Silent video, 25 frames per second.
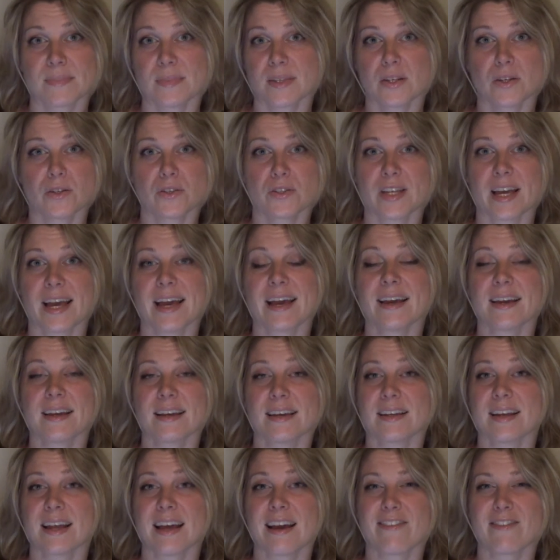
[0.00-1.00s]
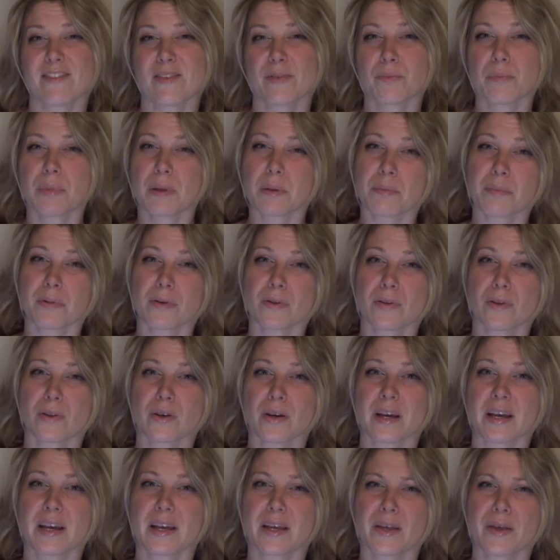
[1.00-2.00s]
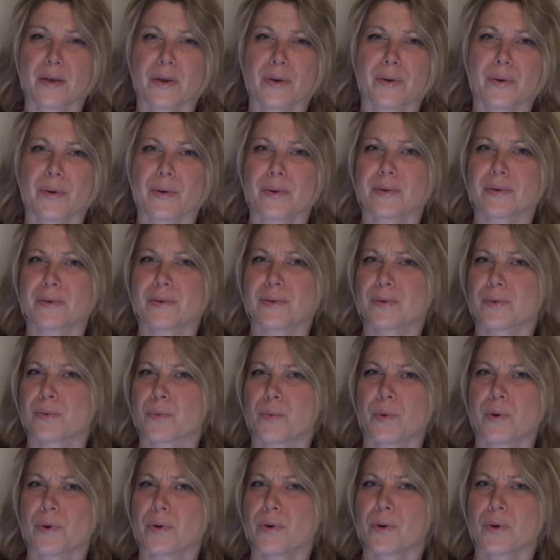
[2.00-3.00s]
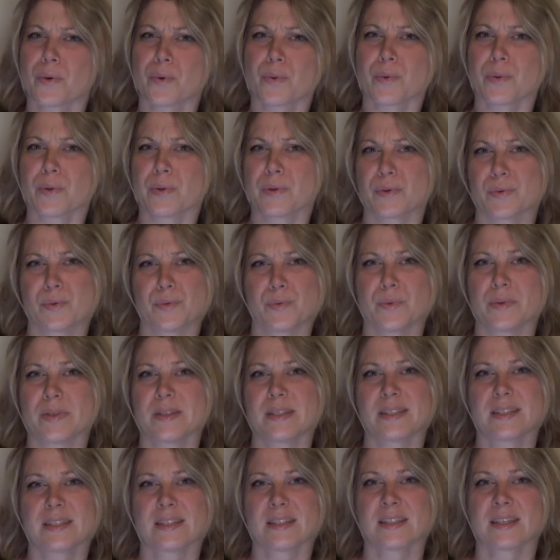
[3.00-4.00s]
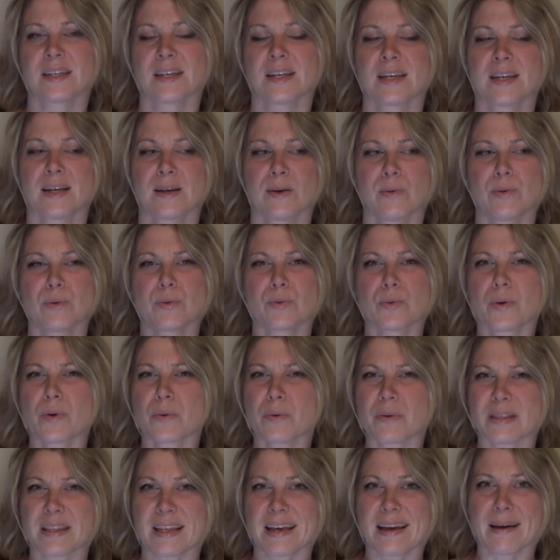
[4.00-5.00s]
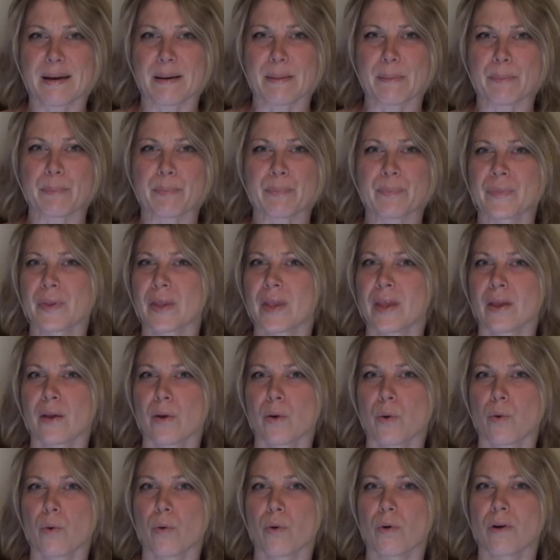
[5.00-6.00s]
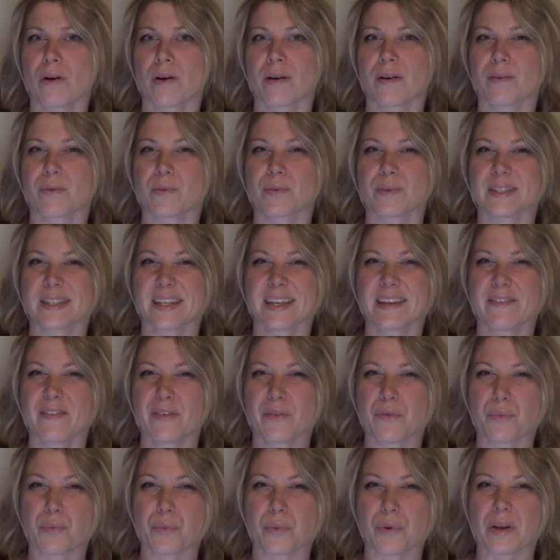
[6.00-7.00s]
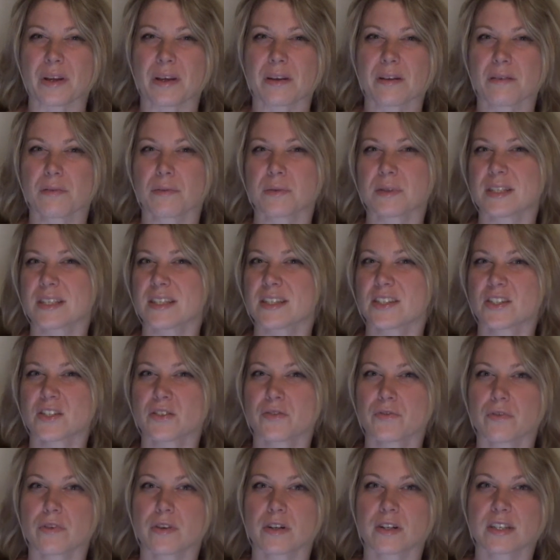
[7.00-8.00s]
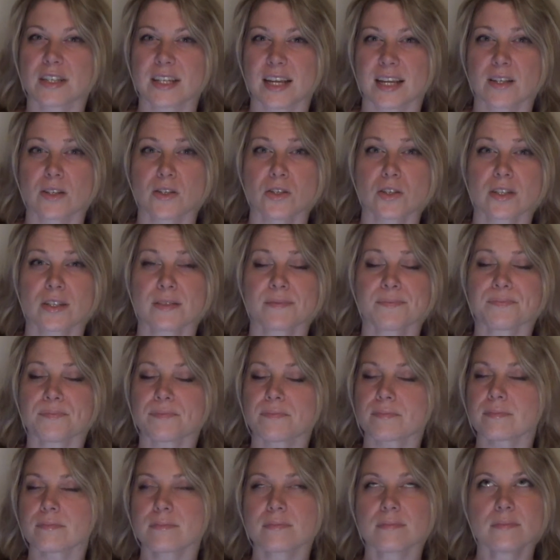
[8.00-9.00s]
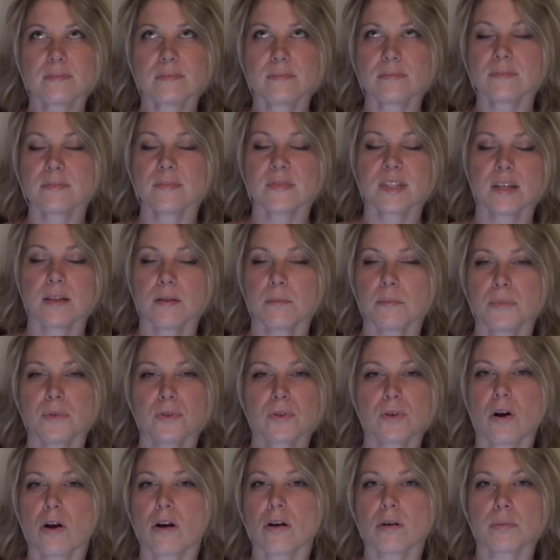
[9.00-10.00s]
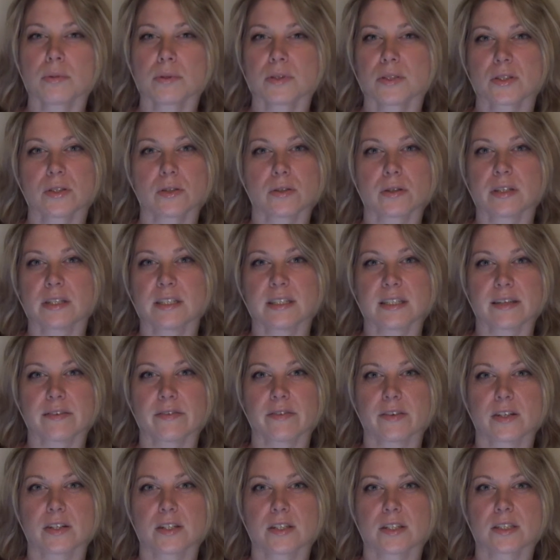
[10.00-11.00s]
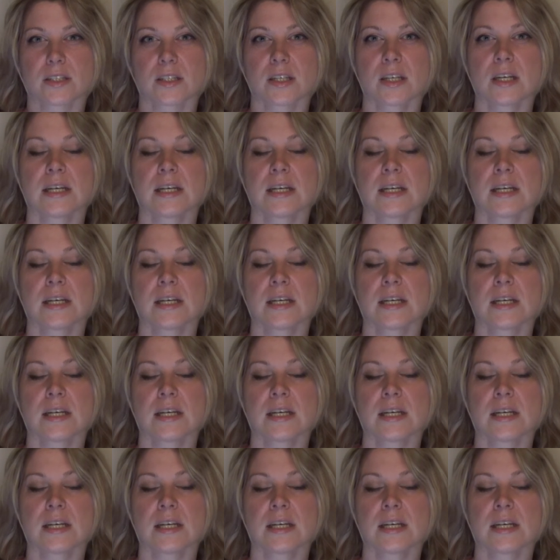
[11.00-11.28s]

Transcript: your day and having people look at you and wonder what's wrong with them, or was that even real? Was that just for attention? The most horrible stories I've heard.